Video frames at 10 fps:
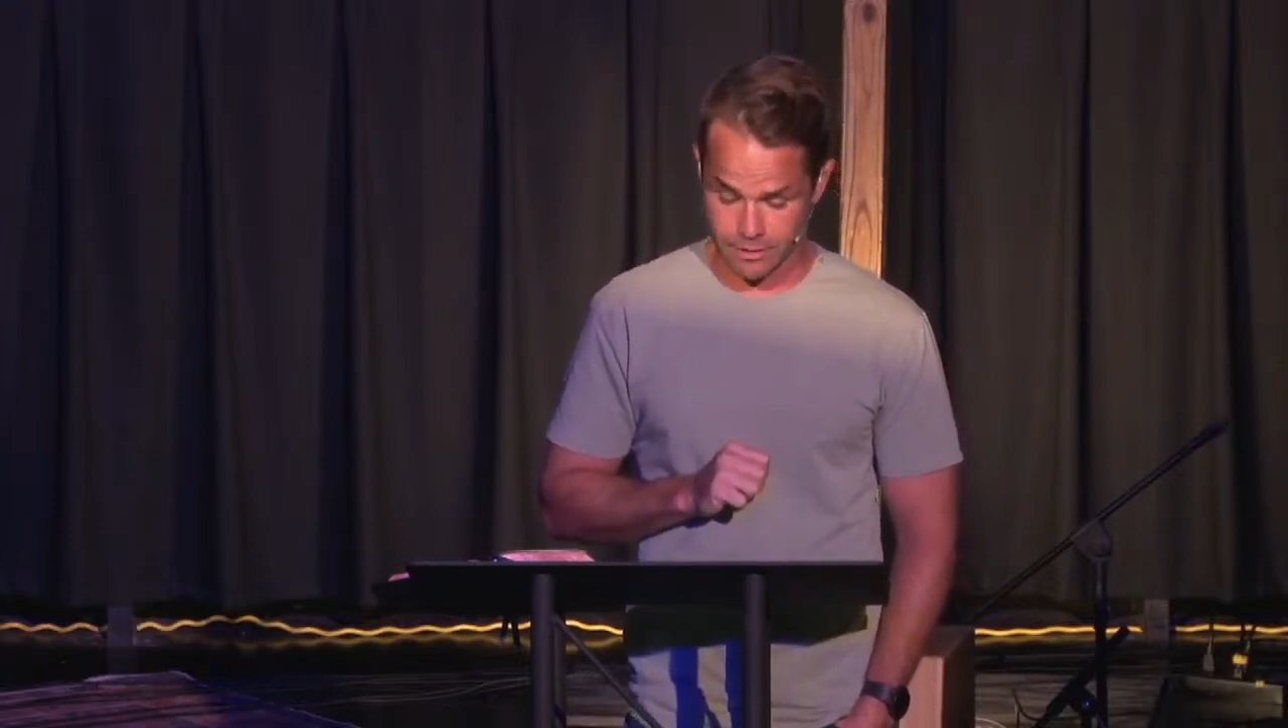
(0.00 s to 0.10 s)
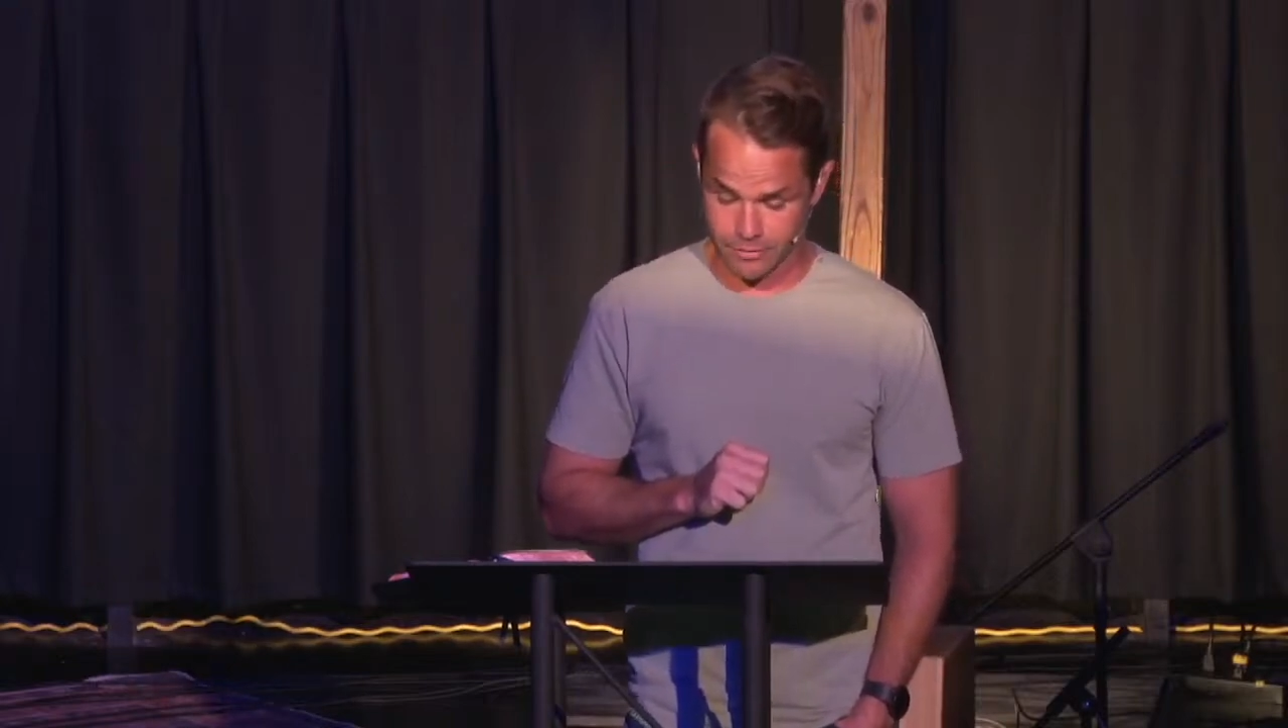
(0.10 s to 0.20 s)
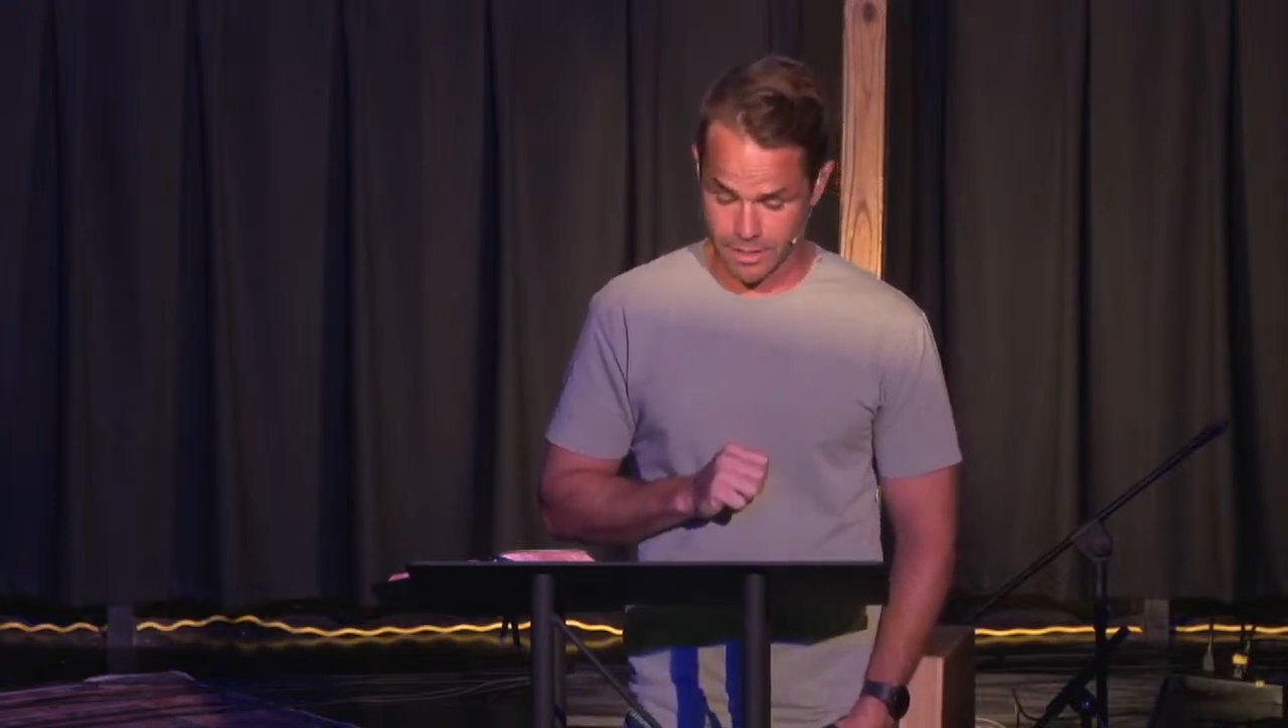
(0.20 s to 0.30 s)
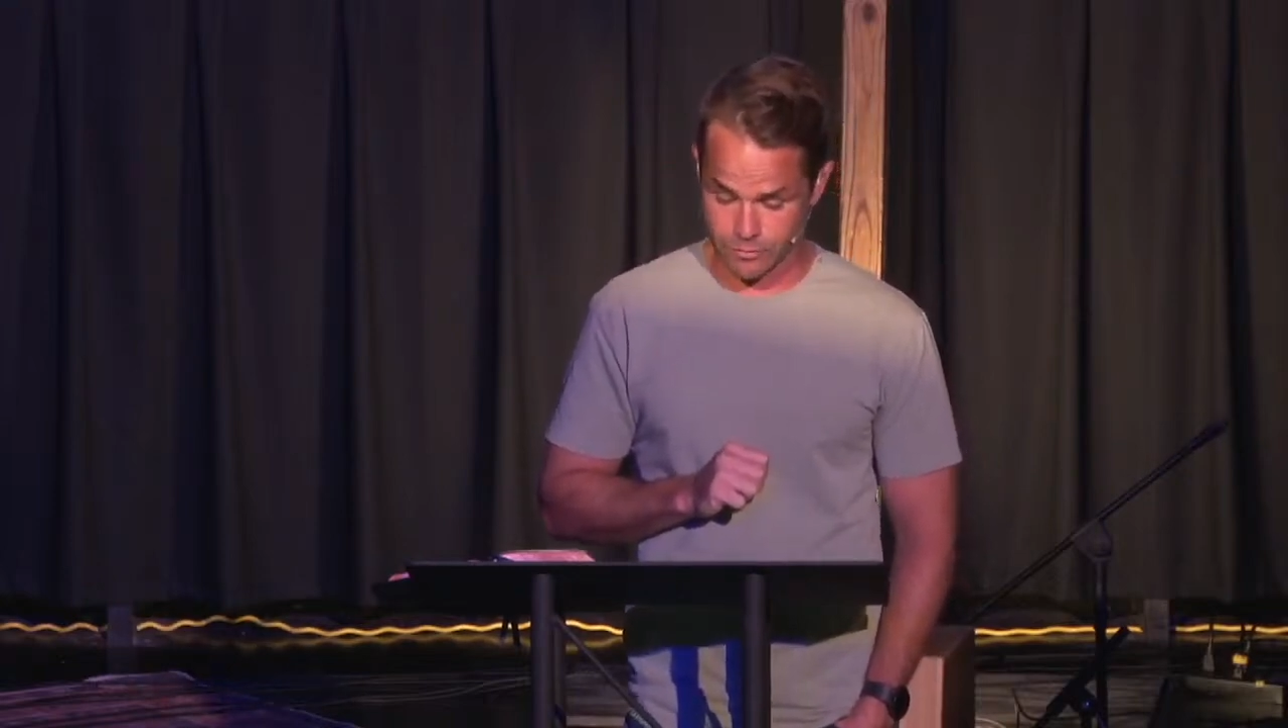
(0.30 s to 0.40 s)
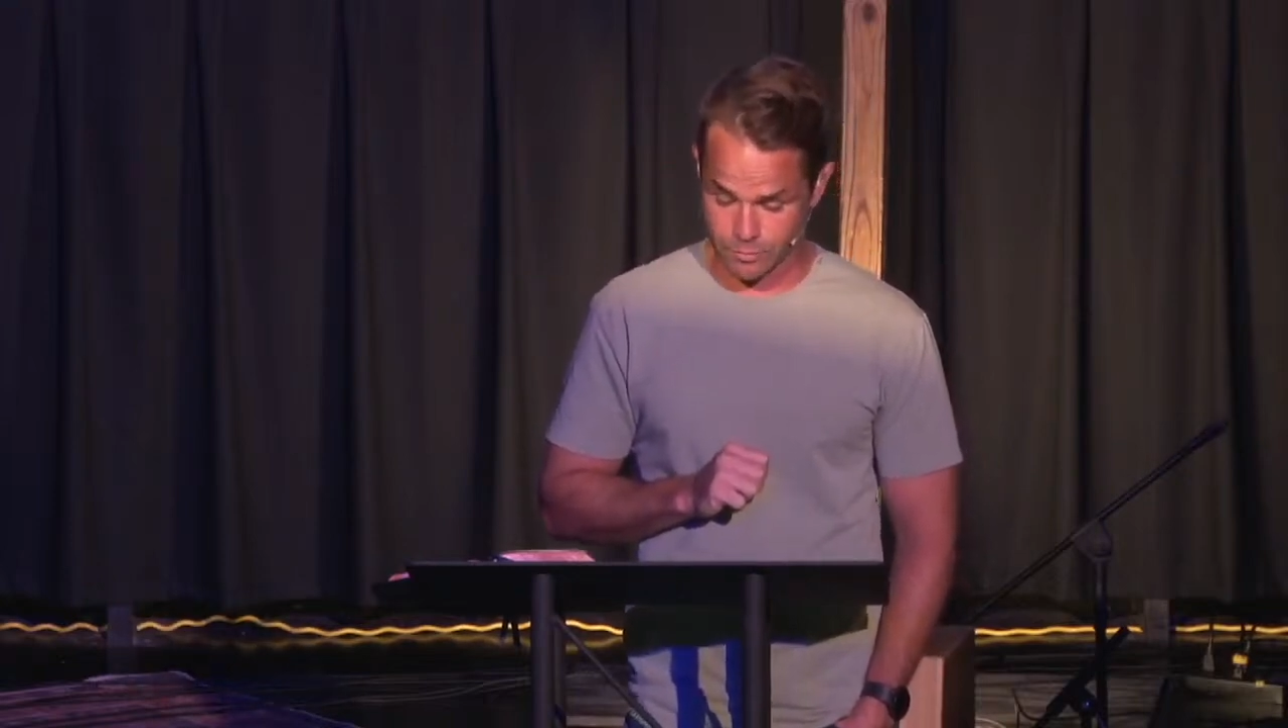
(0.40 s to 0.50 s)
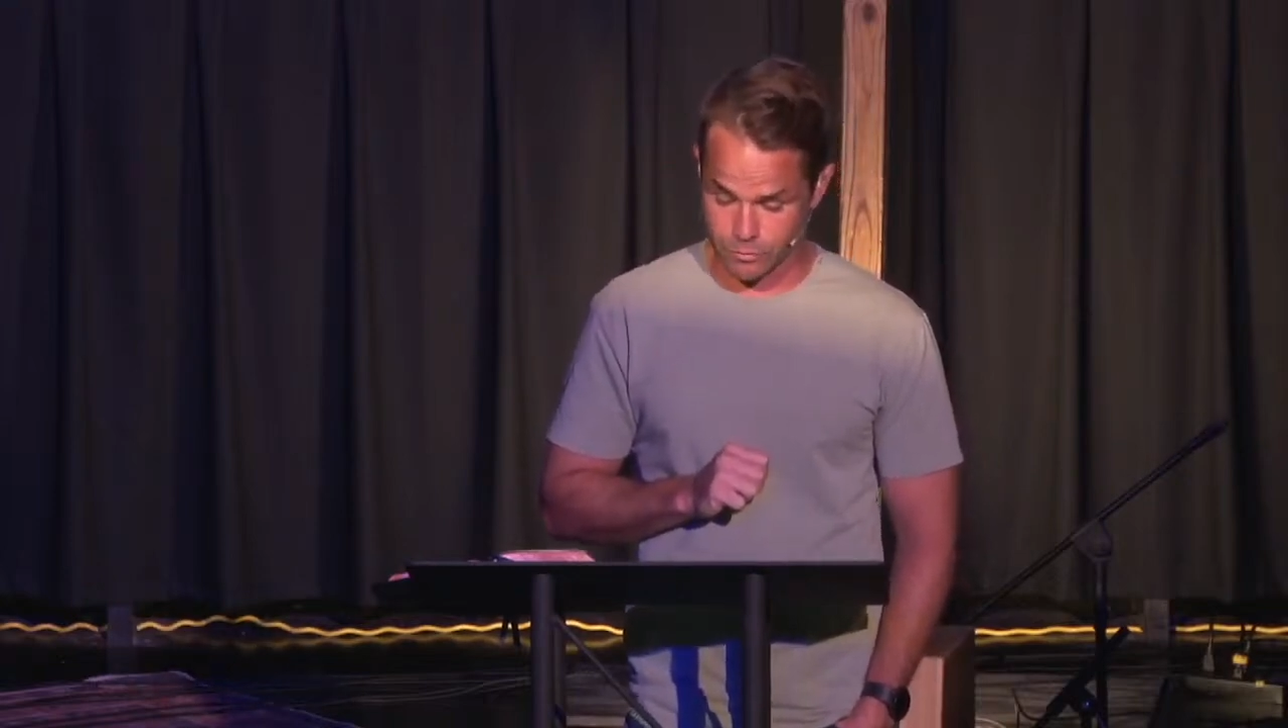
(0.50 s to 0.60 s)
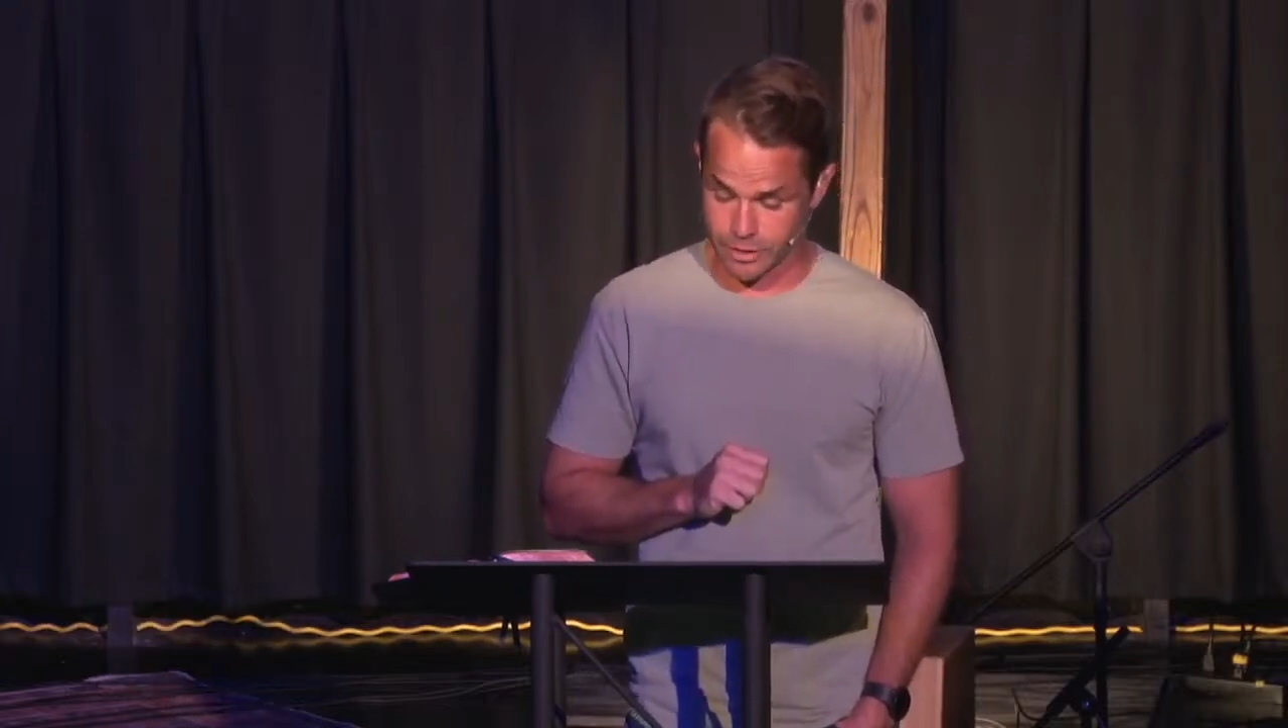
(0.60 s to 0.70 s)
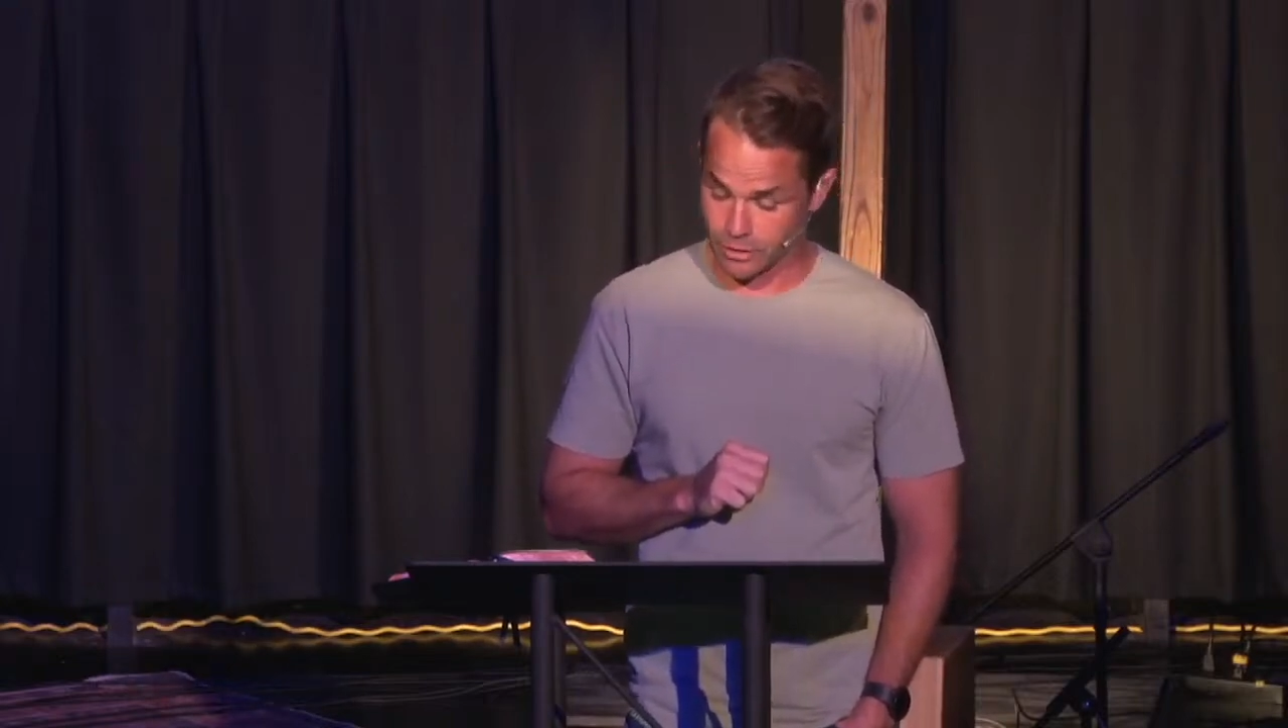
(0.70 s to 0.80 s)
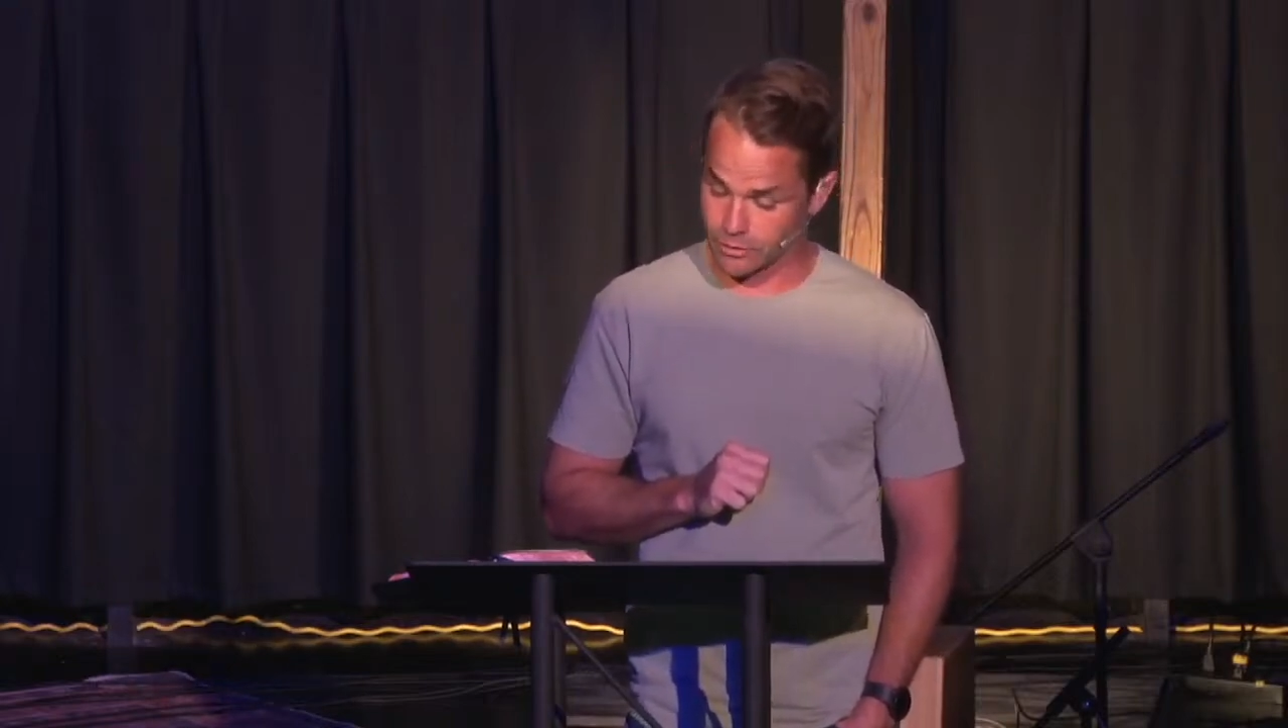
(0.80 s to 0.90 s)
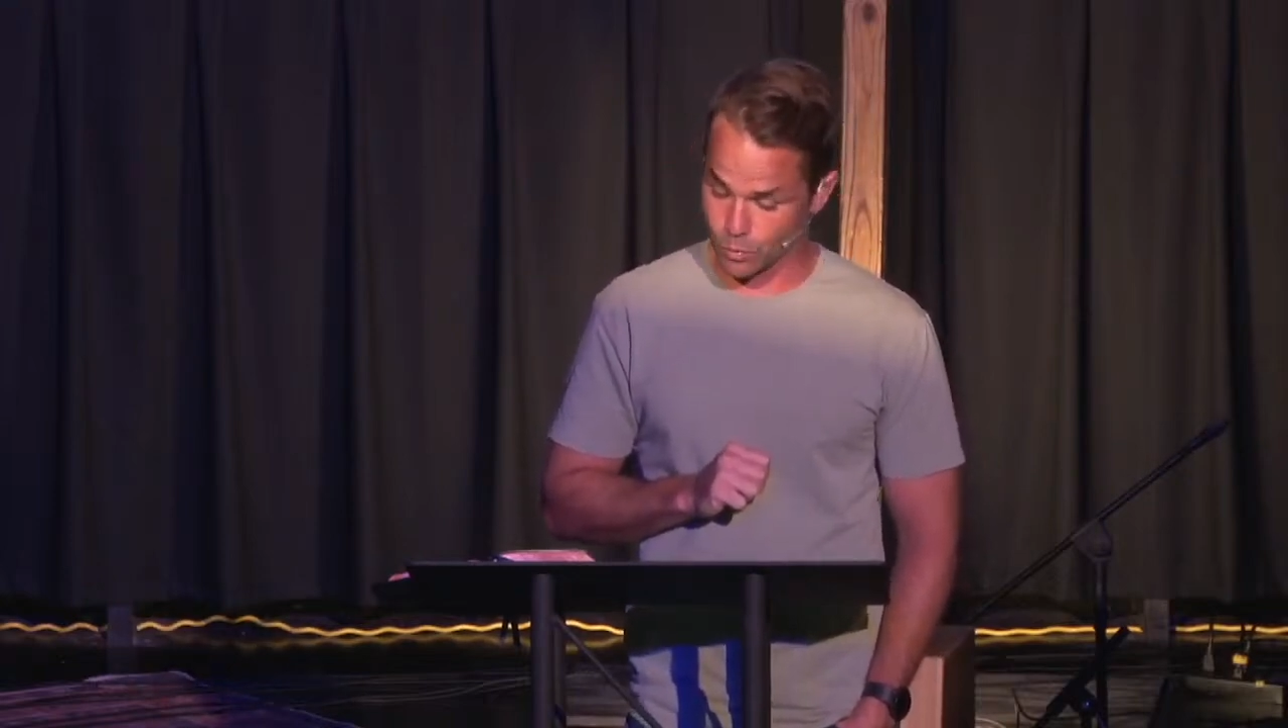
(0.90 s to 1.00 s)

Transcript: around would bring on